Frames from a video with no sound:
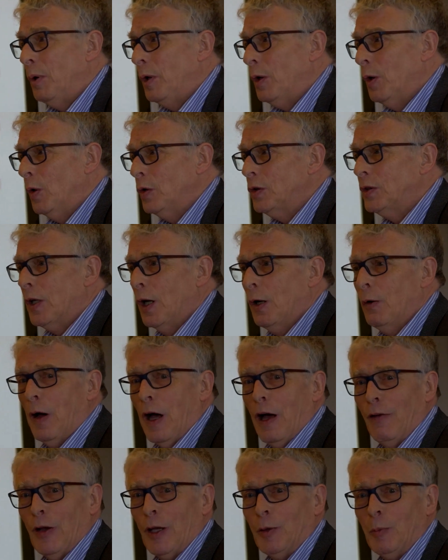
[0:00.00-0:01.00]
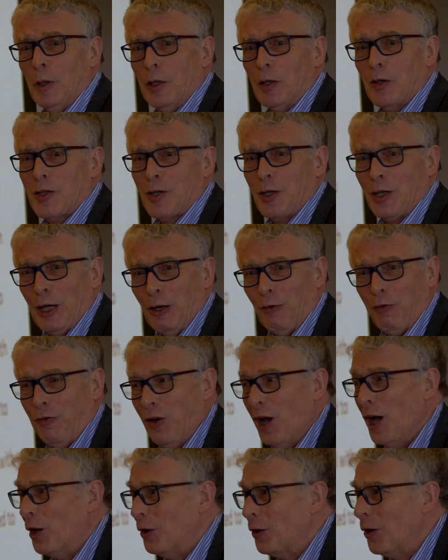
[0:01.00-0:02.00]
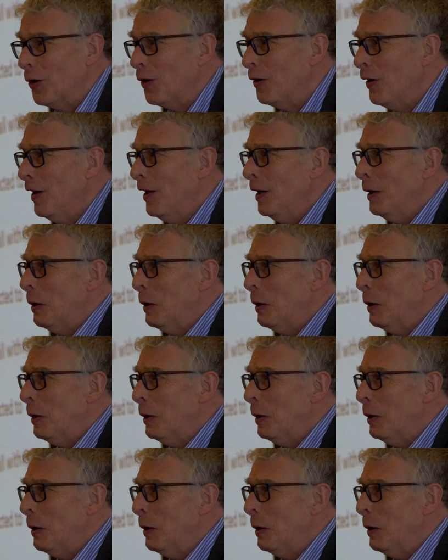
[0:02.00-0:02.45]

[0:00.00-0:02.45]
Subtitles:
But you also have administrative failure.